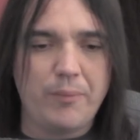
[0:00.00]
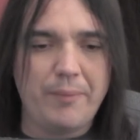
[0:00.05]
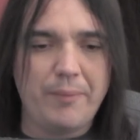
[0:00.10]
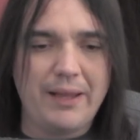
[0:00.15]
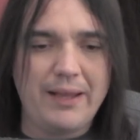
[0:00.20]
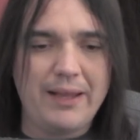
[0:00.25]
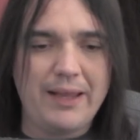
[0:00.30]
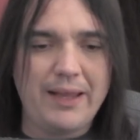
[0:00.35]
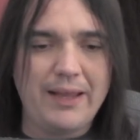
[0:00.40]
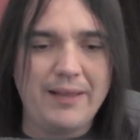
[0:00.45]

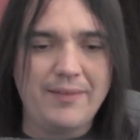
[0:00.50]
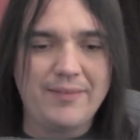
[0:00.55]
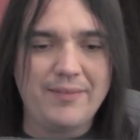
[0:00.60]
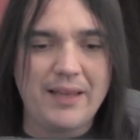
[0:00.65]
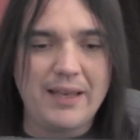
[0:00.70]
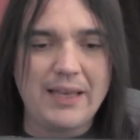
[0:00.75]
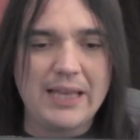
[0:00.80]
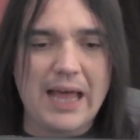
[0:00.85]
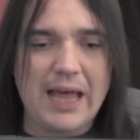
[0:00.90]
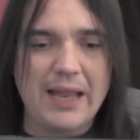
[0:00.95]
but it's
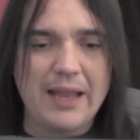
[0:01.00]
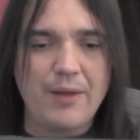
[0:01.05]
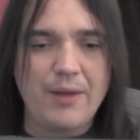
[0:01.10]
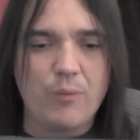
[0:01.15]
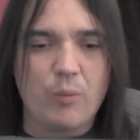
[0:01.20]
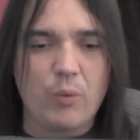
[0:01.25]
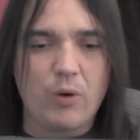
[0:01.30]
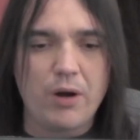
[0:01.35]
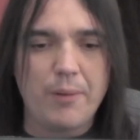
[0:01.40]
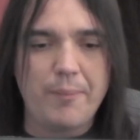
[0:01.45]
not a
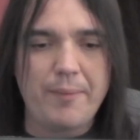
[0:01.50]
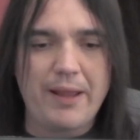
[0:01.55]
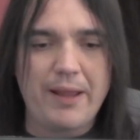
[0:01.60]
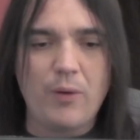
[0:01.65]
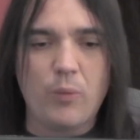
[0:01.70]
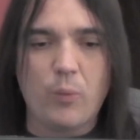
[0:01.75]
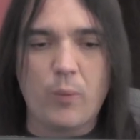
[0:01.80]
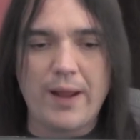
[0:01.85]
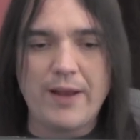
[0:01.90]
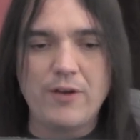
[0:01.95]
war
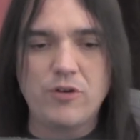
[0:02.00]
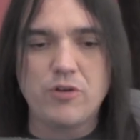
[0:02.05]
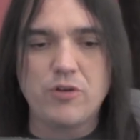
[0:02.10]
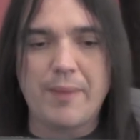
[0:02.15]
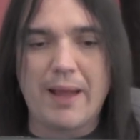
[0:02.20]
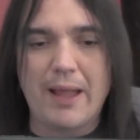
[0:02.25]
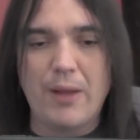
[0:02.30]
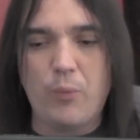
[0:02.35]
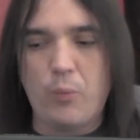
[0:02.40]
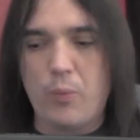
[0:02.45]
being waged
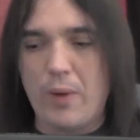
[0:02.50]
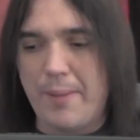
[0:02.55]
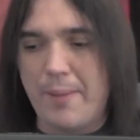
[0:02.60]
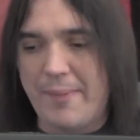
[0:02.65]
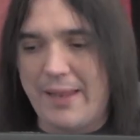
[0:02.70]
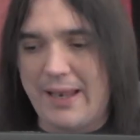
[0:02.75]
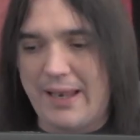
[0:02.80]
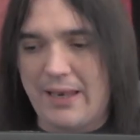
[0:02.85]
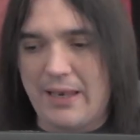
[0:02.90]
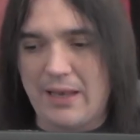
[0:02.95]
by
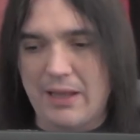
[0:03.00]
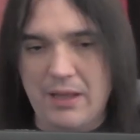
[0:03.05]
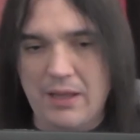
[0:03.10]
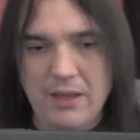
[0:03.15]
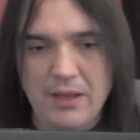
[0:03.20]
women.